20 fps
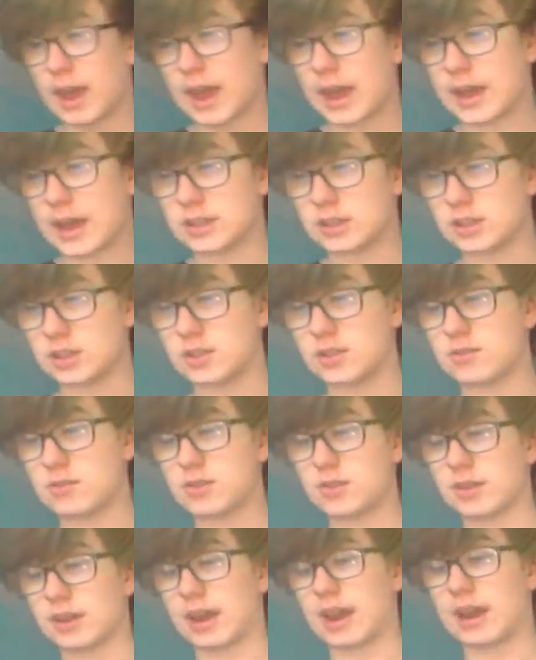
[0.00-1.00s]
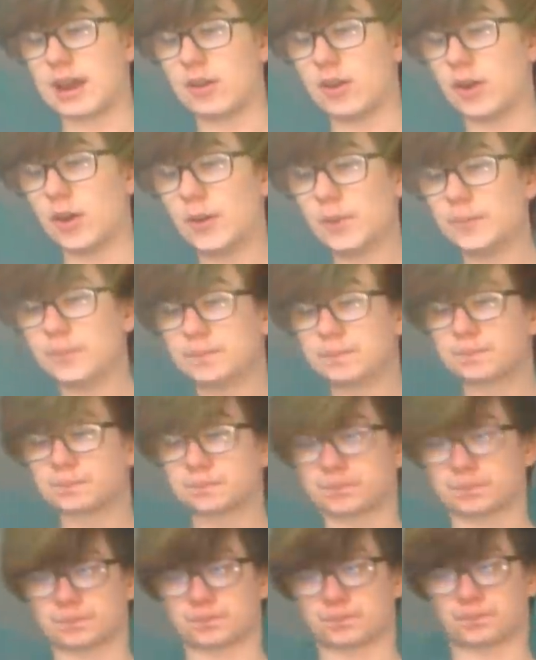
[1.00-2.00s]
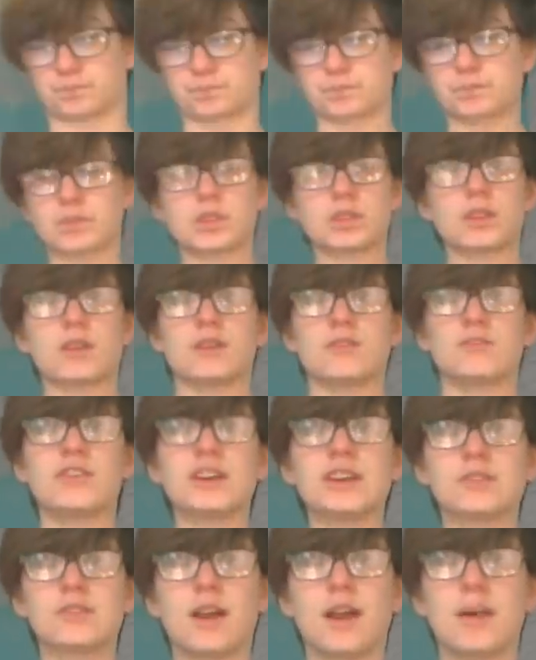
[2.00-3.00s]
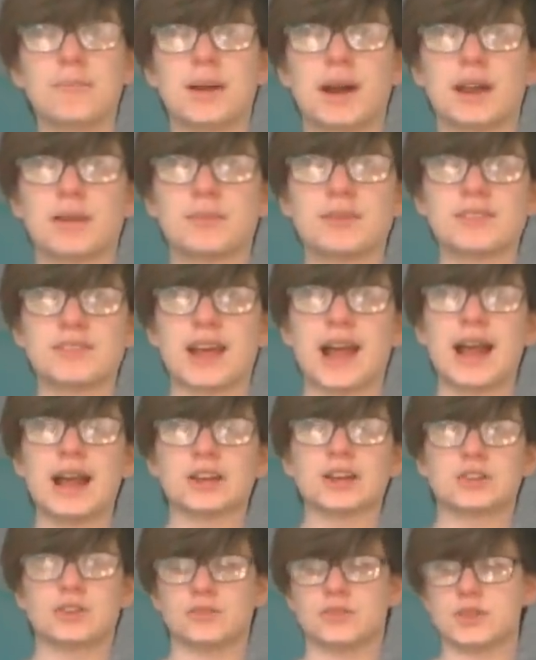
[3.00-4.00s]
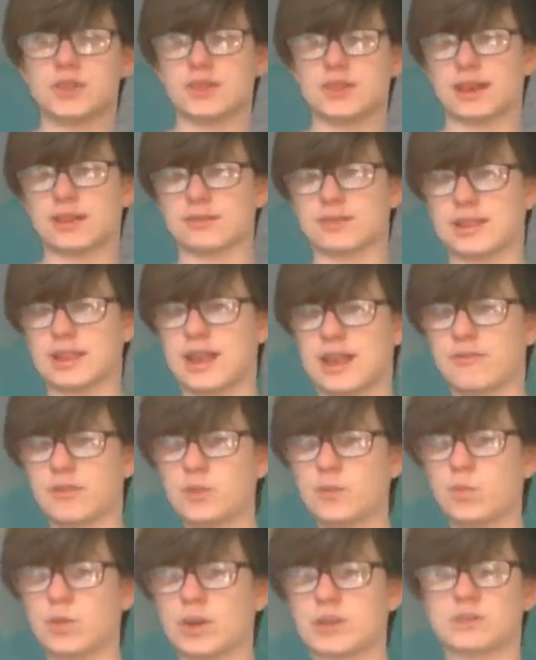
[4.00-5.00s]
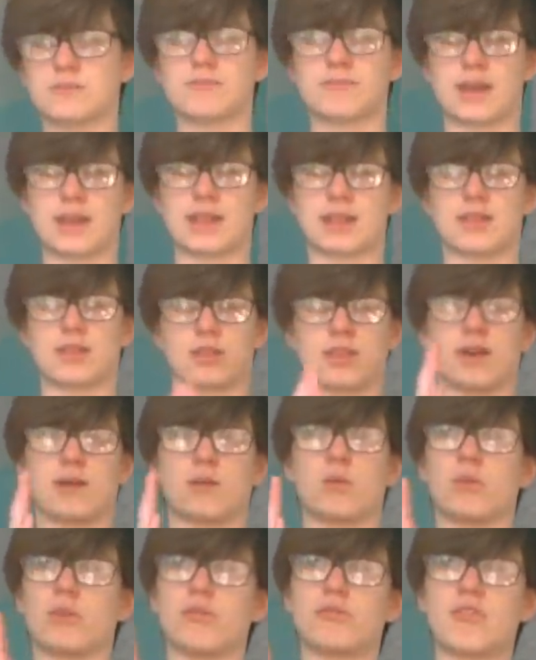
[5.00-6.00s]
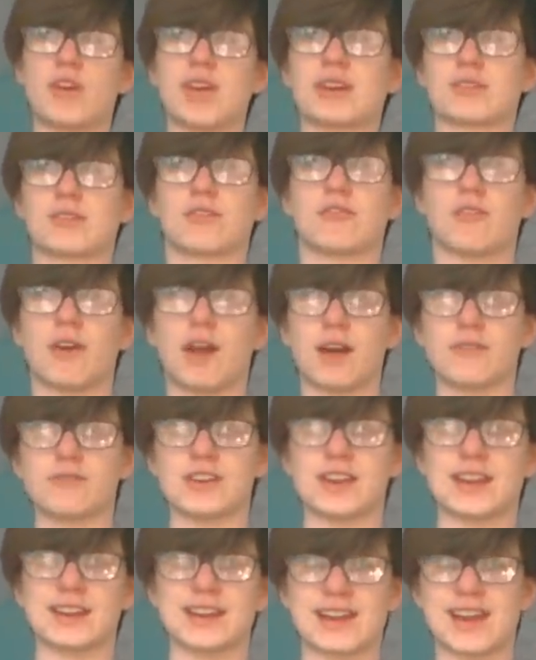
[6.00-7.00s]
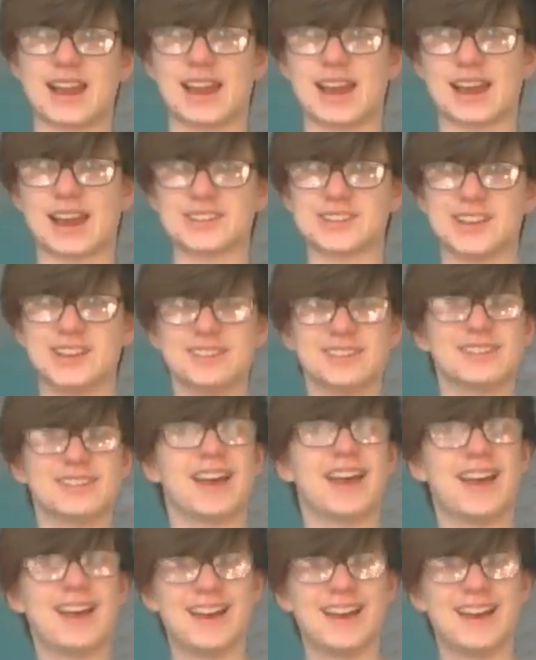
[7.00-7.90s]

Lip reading: into UK law, Fixed Term Parliaments Act of 2011, which meant there were fixed 5-yearly elections,